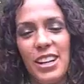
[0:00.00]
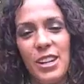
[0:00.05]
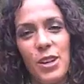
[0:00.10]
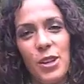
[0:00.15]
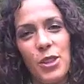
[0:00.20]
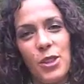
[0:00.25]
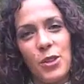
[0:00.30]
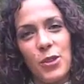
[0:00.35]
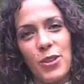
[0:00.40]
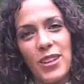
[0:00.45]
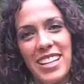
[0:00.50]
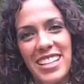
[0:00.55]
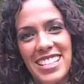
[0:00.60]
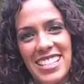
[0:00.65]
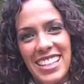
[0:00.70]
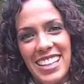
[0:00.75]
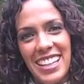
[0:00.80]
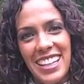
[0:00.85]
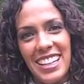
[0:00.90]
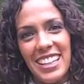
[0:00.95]
in
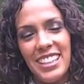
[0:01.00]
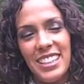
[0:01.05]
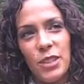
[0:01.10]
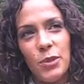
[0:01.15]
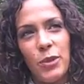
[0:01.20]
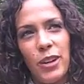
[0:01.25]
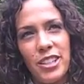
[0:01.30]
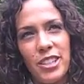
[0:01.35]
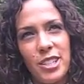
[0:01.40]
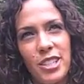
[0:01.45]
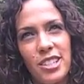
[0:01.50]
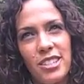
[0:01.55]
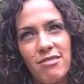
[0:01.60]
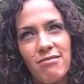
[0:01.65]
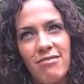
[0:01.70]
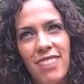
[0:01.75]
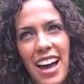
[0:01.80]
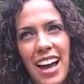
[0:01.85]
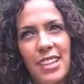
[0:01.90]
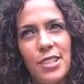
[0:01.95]
3D, which
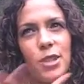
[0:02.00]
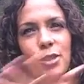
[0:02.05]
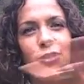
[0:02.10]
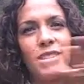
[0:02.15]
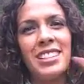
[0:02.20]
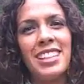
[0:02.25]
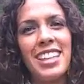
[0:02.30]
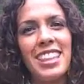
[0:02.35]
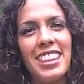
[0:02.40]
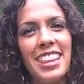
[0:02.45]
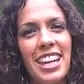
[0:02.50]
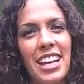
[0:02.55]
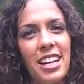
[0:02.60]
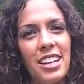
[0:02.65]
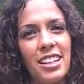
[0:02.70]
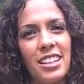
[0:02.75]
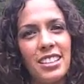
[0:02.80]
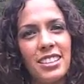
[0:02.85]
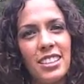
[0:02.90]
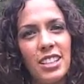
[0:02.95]
I don't really
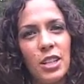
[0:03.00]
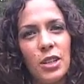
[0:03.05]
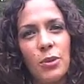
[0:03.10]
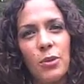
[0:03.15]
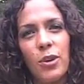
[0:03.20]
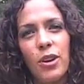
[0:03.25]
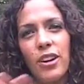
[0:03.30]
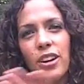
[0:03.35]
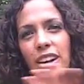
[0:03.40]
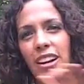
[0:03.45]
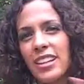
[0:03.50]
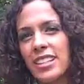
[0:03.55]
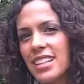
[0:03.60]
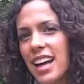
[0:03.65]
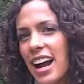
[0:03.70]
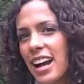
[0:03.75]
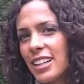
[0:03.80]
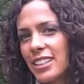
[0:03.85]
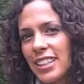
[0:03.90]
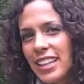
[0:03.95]
think we're
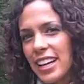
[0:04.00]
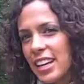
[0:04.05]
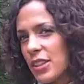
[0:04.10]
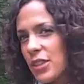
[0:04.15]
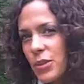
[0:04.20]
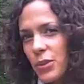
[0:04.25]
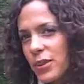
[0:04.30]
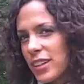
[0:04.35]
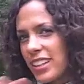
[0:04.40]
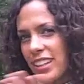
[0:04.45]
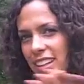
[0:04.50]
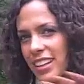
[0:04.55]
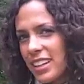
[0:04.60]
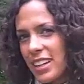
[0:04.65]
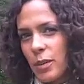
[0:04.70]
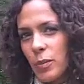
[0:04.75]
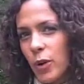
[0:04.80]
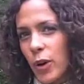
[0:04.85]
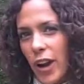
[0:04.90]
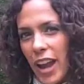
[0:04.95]
entirely in 3D
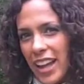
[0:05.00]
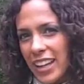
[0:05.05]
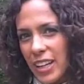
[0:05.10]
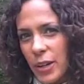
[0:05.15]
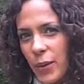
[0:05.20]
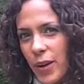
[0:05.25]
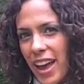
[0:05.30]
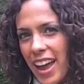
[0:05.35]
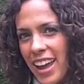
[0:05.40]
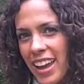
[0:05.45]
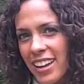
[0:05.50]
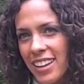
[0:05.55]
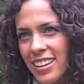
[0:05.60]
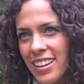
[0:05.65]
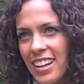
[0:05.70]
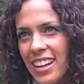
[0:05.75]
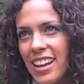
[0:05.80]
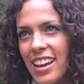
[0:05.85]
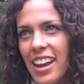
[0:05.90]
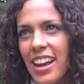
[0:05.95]
anymore anyway.
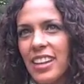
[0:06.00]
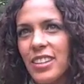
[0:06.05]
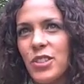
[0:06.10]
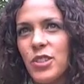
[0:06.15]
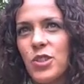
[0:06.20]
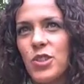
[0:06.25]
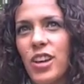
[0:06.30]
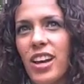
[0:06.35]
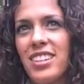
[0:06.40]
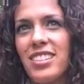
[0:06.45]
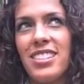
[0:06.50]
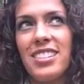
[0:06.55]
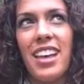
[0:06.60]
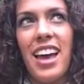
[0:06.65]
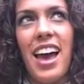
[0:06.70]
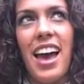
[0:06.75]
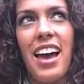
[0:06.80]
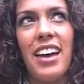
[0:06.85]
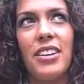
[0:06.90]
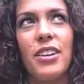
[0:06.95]
It's just
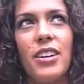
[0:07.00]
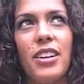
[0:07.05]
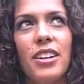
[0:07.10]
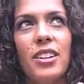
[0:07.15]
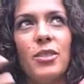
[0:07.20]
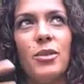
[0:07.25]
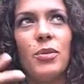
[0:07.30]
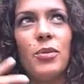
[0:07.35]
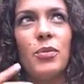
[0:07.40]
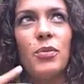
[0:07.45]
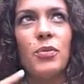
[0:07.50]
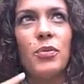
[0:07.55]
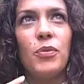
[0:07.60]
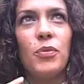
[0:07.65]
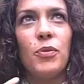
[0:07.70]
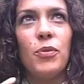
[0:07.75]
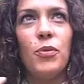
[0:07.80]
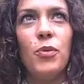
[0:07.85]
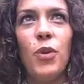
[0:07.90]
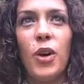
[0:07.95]
that,
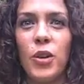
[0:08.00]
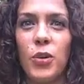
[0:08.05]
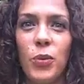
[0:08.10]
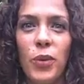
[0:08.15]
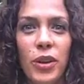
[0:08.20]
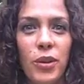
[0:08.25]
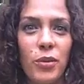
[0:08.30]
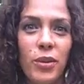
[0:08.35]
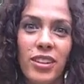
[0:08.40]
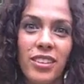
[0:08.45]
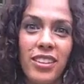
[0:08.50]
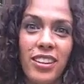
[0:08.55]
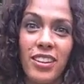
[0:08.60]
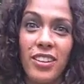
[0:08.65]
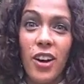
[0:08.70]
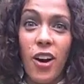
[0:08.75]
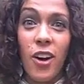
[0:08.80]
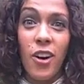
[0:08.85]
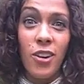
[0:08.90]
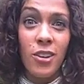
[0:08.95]
would we really
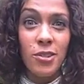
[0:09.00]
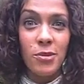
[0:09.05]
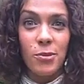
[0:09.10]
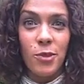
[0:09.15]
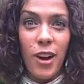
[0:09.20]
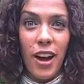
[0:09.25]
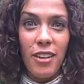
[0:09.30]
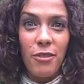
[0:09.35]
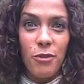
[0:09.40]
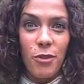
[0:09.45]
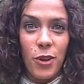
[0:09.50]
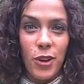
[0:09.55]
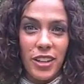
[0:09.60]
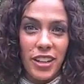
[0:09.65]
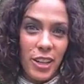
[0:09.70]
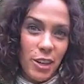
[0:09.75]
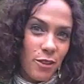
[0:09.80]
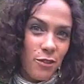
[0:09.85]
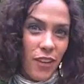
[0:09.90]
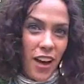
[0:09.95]
know what
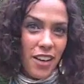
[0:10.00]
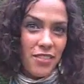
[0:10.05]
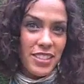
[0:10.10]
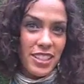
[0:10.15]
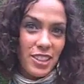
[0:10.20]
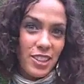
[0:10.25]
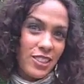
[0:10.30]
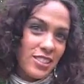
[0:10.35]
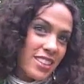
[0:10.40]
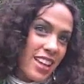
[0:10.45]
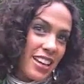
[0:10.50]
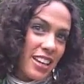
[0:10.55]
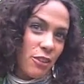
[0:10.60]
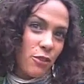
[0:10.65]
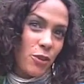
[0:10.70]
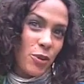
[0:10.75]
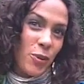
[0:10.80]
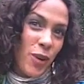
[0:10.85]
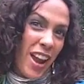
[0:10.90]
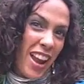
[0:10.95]
4D or 5D looked like
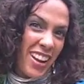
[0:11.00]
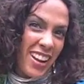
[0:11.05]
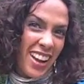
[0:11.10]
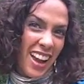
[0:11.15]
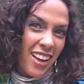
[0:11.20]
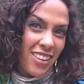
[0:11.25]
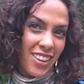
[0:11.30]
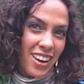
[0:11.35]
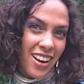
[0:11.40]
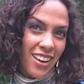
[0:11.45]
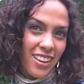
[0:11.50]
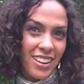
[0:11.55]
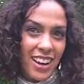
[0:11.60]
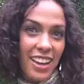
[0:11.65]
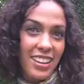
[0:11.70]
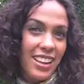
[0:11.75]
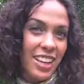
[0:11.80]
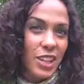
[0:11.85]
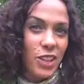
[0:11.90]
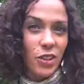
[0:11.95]
if we were hanging out there?
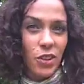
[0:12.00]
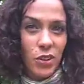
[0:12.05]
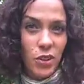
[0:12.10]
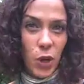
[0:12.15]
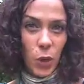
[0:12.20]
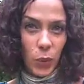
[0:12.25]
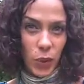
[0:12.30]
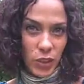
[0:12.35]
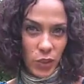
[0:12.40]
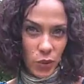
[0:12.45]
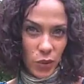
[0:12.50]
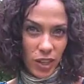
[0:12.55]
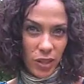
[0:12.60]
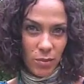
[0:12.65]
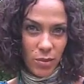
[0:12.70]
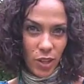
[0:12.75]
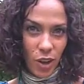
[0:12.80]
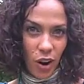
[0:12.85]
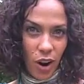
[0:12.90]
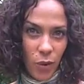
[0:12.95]
Kind of like you don't know what
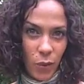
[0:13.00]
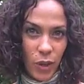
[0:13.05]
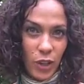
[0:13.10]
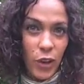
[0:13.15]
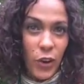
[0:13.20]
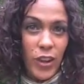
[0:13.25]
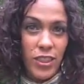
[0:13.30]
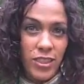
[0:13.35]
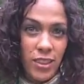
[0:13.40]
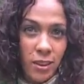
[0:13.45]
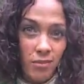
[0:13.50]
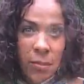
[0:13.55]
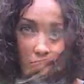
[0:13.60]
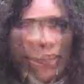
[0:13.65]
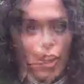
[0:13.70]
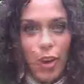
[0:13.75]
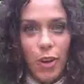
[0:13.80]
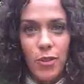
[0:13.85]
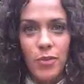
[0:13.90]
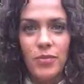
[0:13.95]
dreams are when you're in them.
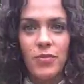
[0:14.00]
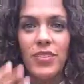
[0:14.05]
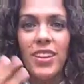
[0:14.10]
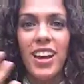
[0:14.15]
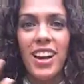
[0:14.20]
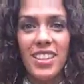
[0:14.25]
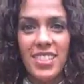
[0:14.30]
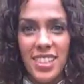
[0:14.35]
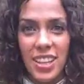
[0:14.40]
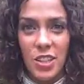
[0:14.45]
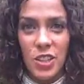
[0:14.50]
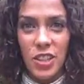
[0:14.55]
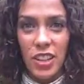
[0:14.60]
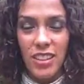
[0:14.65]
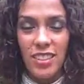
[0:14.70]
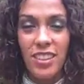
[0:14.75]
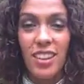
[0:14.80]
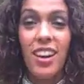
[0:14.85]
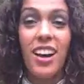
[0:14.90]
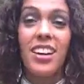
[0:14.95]
So, ascension.
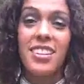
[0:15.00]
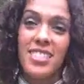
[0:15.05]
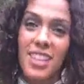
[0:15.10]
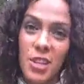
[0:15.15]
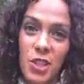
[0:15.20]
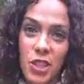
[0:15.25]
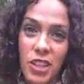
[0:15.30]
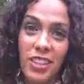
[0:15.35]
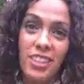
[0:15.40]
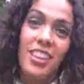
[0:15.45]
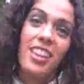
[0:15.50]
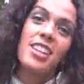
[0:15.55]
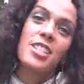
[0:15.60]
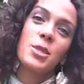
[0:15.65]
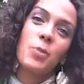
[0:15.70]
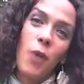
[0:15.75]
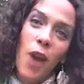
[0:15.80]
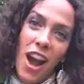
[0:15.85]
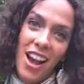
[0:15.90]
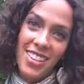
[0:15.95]
Ascension,
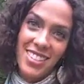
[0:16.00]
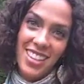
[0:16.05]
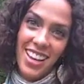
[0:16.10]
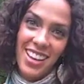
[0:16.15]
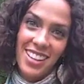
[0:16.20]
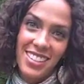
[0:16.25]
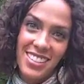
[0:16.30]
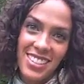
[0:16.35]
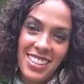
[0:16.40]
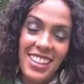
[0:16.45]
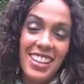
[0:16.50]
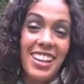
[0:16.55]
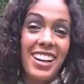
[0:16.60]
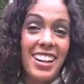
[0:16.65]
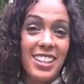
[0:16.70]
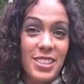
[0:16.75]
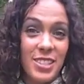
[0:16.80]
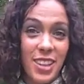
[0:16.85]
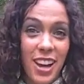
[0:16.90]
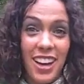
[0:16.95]
it's a process.
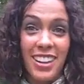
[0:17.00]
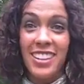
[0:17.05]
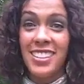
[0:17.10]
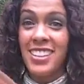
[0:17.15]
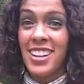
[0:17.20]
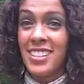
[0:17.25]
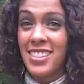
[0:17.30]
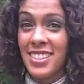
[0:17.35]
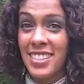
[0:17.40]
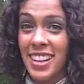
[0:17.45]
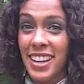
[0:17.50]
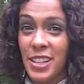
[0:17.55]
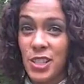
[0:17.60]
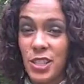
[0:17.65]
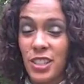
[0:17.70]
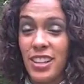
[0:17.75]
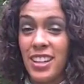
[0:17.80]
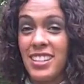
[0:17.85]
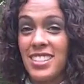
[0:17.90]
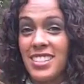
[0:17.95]
It's not a
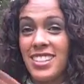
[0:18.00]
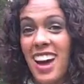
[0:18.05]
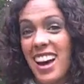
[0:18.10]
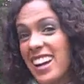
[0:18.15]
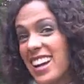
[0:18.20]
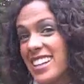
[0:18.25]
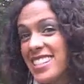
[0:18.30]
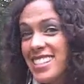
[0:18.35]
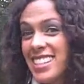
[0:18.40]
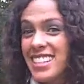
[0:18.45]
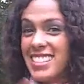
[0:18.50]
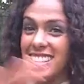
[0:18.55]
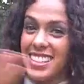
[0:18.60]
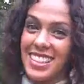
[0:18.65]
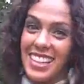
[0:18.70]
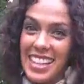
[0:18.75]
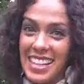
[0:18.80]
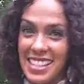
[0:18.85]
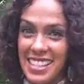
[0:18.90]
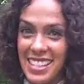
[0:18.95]
destination. It's not
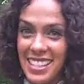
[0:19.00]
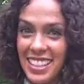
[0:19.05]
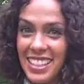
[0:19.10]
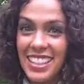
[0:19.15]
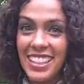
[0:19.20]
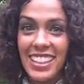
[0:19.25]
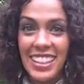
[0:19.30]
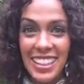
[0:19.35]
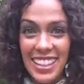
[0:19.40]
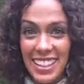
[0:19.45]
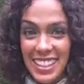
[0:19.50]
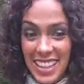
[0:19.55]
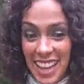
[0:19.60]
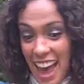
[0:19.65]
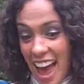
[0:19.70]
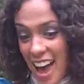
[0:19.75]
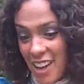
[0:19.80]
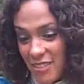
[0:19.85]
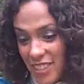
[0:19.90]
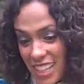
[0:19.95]
ascendedness,
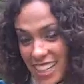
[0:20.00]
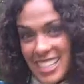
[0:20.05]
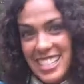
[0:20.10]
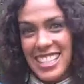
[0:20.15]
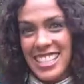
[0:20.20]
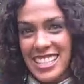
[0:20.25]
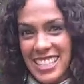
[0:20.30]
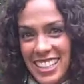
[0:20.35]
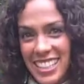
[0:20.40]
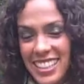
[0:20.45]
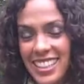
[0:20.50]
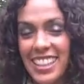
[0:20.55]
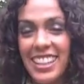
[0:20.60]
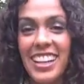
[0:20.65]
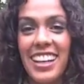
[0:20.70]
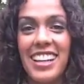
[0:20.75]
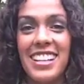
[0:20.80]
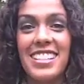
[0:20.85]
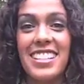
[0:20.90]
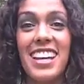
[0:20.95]
having ascended.
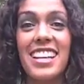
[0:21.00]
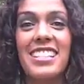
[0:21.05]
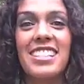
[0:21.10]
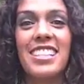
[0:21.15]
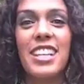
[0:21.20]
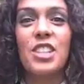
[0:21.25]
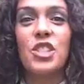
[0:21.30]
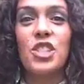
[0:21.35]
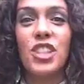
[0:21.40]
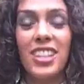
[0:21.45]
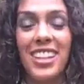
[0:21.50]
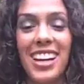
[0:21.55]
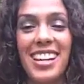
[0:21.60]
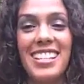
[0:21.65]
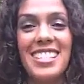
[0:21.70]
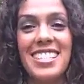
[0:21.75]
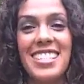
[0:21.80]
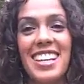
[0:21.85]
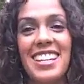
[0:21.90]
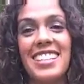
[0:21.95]
It's ascension,
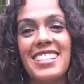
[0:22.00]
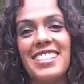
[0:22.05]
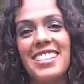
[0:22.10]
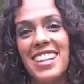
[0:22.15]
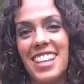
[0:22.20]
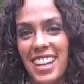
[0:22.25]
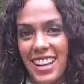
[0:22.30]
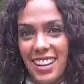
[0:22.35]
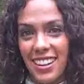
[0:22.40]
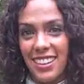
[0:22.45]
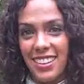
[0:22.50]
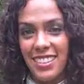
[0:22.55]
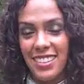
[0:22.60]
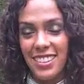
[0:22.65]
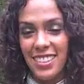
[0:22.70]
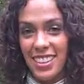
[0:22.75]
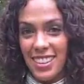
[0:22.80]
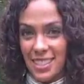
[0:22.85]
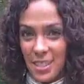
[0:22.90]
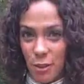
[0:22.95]
ascending.
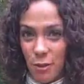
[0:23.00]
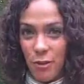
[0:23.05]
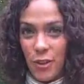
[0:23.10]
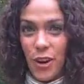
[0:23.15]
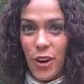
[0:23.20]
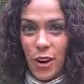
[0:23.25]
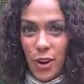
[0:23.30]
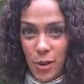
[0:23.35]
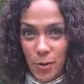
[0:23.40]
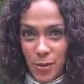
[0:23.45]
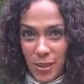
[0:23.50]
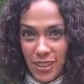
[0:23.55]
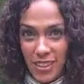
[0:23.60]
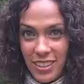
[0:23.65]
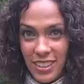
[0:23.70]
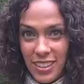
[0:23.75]
It's a verb.